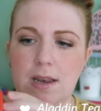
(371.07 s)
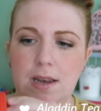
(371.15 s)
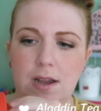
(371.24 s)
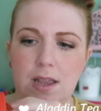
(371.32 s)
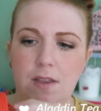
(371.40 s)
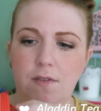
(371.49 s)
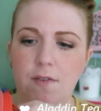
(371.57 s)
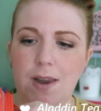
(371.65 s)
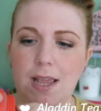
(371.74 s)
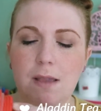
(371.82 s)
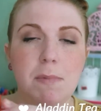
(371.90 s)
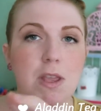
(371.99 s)
Now, if
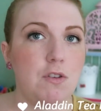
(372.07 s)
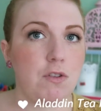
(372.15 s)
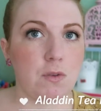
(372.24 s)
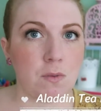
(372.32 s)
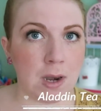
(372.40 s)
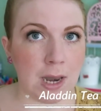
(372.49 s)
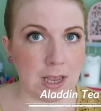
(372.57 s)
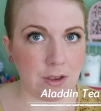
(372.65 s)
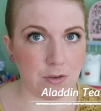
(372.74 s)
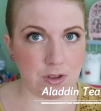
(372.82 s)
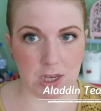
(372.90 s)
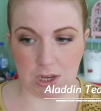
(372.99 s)
like me, you don't
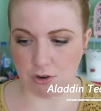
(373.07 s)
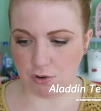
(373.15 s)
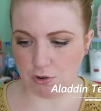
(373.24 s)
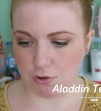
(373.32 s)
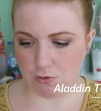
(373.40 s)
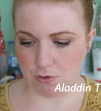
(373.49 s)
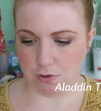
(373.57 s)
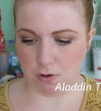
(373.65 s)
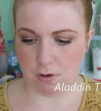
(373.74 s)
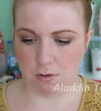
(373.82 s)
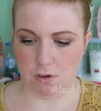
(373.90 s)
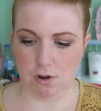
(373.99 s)
like your tea too
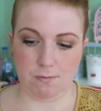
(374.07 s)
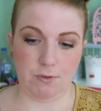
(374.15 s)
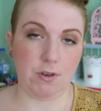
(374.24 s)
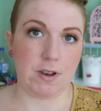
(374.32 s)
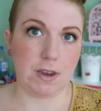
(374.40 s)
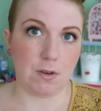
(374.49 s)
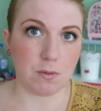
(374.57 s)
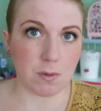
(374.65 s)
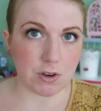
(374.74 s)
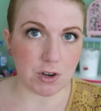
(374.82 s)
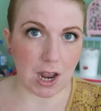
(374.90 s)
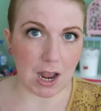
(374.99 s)
strong, you obviously don't
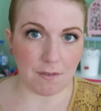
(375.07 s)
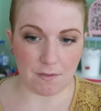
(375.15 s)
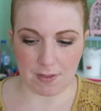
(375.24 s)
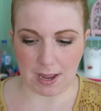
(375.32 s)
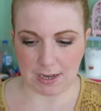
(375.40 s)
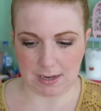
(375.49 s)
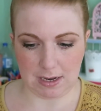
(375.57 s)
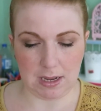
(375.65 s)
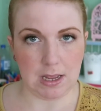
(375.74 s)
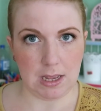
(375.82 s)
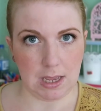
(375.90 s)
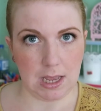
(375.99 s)
want to have that
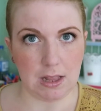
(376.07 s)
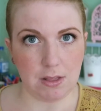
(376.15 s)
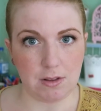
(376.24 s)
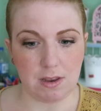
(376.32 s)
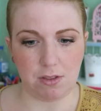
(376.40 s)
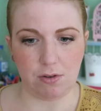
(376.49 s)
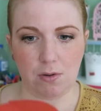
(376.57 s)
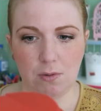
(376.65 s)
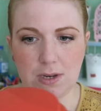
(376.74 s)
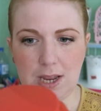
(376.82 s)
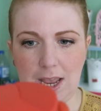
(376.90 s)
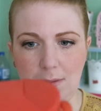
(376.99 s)
in the tea the
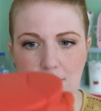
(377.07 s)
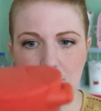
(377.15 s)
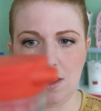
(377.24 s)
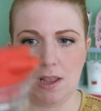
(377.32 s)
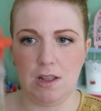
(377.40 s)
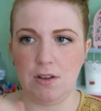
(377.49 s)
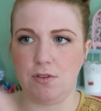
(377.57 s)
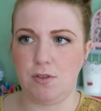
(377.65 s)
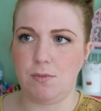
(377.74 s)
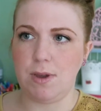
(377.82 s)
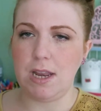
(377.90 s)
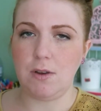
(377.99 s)
whole time. So
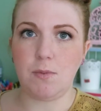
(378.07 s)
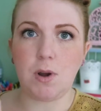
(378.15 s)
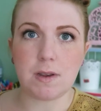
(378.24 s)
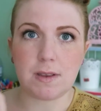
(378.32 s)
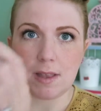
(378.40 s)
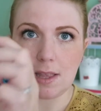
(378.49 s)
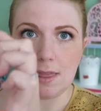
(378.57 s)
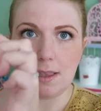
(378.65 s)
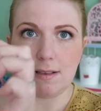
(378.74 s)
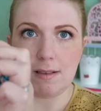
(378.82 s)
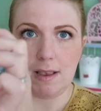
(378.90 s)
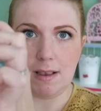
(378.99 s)
the way it works is that
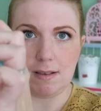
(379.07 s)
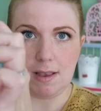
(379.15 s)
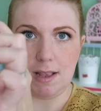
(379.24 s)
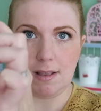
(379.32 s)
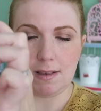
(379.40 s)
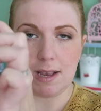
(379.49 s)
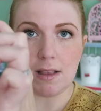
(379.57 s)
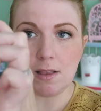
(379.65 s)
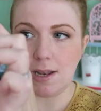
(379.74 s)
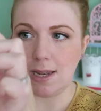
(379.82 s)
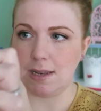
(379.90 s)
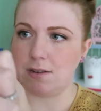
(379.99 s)
this is inside
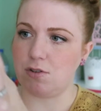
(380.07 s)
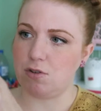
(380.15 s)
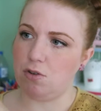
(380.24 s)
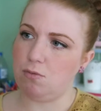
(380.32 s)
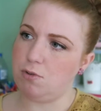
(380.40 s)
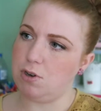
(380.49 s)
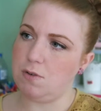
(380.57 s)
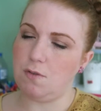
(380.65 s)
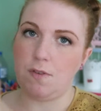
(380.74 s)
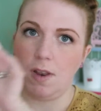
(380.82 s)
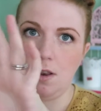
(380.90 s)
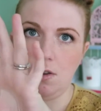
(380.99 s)
the lid, so you
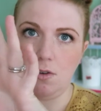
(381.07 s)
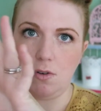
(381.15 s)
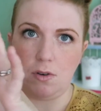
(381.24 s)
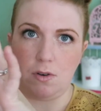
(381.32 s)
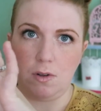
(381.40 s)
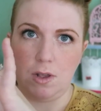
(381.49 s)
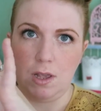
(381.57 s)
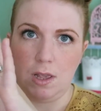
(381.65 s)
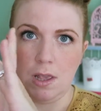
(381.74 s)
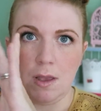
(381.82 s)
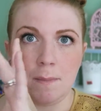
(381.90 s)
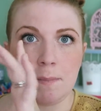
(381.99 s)
wouldn't fill your
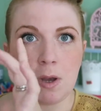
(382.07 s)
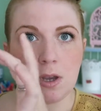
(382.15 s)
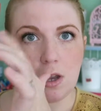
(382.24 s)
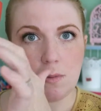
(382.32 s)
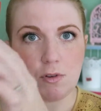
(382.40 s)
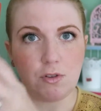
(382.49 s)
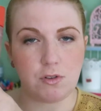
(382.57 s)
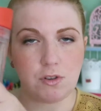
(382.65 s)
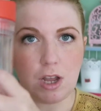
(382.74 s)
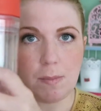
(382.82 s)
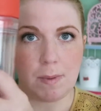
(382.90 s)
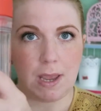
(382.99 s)
mug up to the
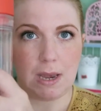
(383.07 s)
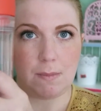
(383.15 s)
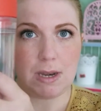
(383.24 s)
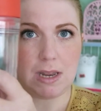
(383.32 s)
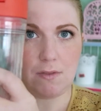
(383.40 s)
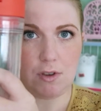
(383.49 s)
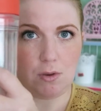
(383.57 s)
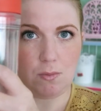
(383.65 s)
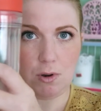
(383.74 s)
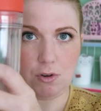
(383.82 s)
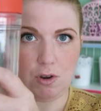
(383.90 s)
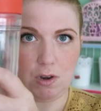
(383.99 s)
top. And whenever you
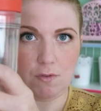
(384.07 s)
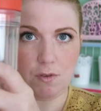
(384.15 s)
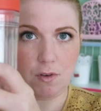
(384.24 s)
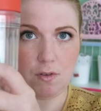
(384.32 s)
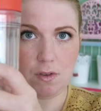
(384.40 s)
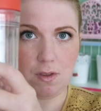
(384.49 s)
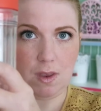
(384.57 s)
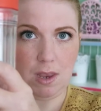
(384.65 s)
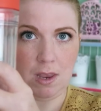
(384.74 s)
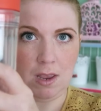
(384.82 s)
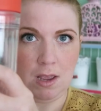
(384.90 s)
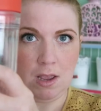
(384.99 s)
want to infuse the
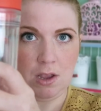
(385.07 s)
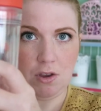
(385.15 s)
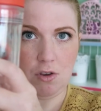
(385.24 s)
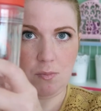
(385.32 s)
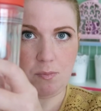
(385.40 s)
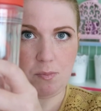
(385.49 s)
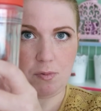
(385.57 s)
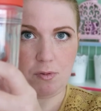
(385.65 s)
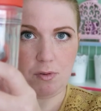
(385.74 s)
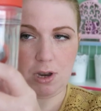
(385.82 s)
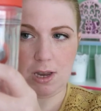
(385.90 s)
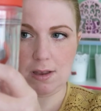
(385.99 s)
tea, you
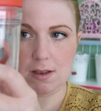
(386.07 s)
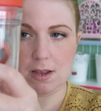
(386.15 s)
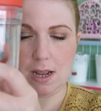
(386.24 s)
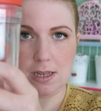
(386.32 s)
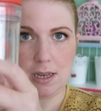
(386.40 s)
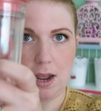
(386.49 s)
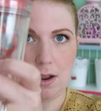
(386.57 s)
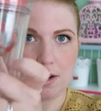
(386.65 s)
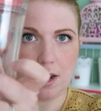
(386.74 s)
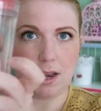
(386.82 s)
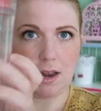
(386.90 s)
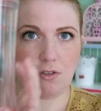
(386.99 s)
press that
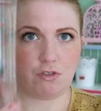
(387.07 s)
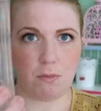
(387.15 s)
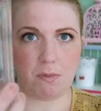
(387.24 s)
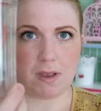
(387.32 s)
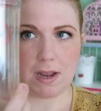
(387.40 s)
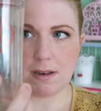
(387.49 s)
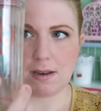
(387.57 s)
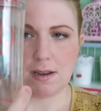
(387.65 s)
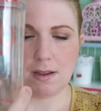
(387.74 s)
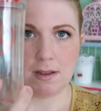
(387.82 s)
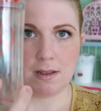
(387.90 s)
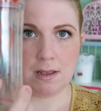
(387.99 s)
down and it drops it.